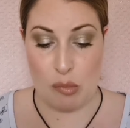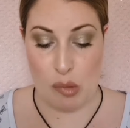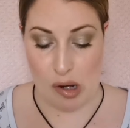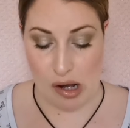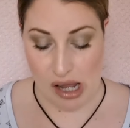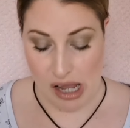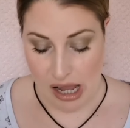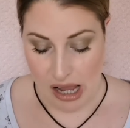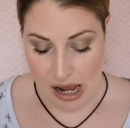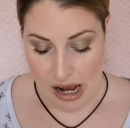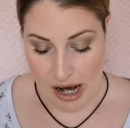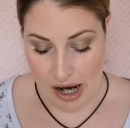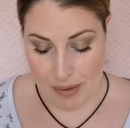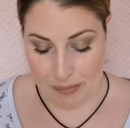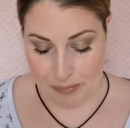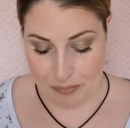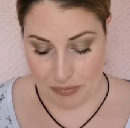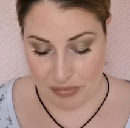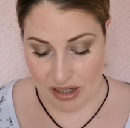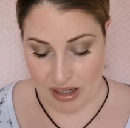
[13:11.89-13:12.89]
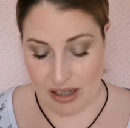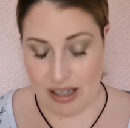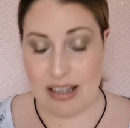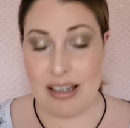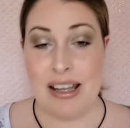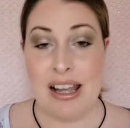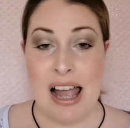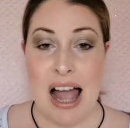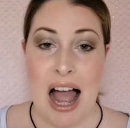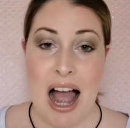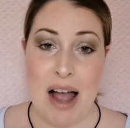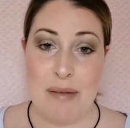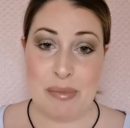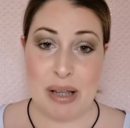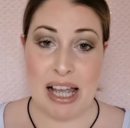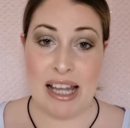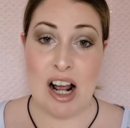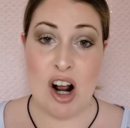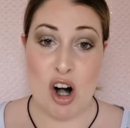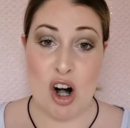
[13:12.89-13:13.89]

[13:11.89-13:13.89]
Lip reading: But I'm kind of